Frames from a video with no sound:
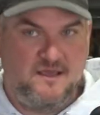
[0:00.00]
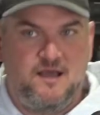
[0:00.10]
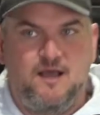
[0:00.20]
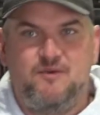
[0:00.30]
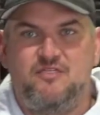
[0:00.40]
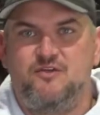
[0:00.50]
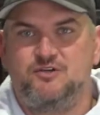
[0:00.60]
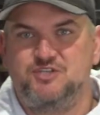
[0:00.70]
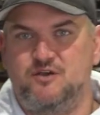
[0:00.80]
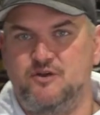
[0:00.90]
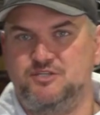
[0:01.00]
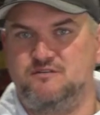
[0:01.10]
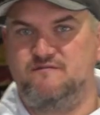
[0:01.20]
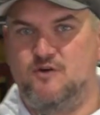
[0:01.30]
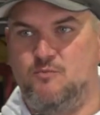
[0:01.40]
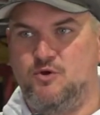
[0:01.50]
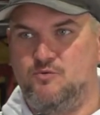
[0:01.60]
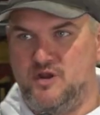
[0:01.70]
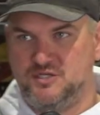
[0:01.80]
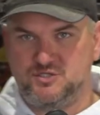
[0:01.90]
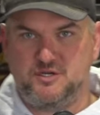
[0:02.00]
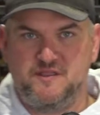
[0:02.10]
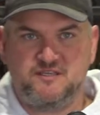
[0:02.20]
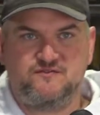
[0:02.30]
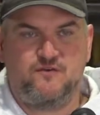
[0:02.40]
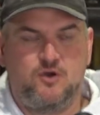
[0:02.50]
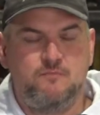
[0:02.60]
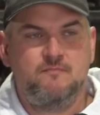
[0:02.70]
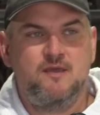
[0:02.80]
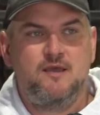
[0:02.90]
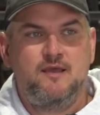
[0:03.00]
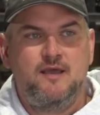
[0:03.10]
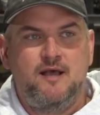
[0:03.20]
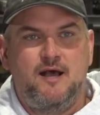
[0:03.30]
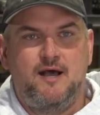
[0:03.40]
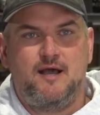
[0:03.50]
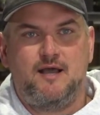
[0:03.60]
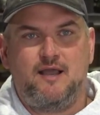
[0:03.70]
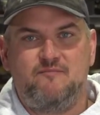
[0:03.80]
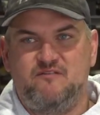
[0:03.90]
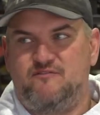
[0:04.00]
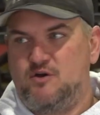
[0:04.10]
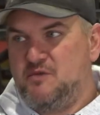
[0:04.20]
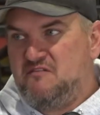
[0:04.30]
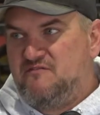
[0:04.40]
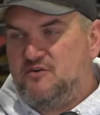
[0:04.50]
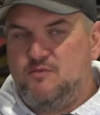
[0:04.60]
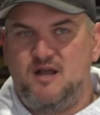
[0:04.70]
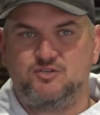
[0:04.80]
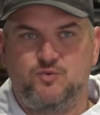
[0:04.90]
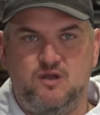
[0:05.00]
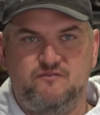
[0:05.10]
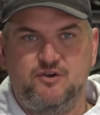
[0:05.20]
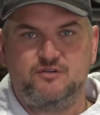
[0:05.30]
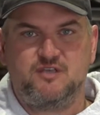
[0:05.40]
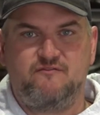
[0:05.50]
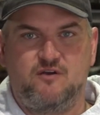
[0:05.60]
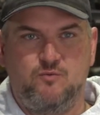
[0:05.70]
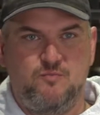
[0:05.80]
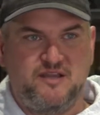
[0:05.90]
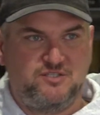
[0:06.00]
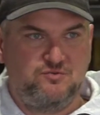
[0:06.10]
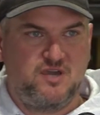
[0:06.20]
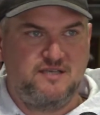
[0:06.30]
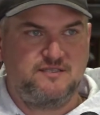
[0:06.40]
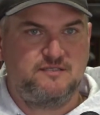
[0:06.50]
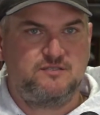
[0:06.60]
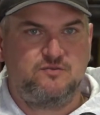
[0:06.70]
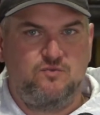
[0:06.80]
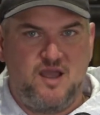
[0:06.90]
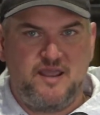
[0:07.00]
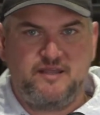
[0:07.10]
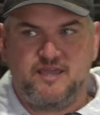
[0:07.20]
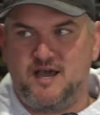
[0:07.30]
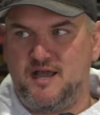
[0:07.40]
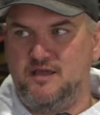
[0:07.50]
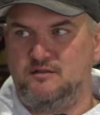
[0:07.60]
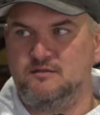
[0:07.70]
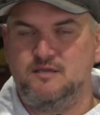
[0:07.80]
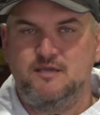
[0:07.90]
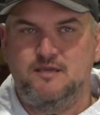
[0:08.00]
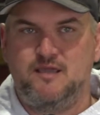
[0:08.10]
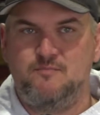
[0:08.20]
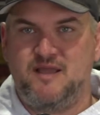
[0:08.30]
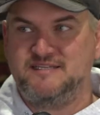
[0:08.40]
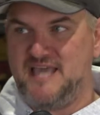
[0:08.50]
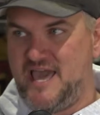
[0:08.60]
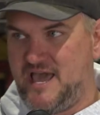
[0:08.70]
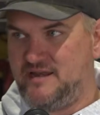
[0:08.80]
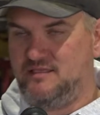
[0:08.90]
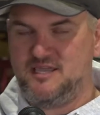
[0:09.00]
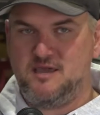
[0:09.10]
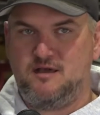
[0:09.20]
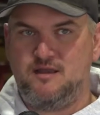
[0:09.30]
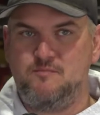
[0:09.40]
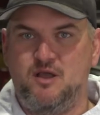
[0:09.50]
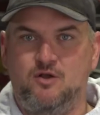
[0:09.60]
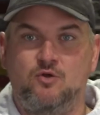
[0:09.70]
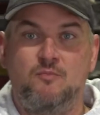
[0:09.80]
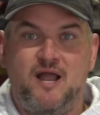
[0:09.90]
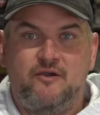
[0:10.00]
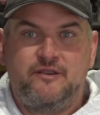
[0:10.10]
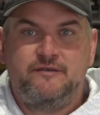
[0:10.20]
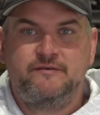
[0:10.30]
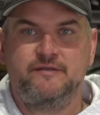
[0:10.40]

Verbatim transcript: I'm a third generation farmer and rancher in this farm. Uh, I've been farming for about 12 years. I farm with my two cousins, Ryan and Kyle, and my dad, Leon, and my uncle Myron.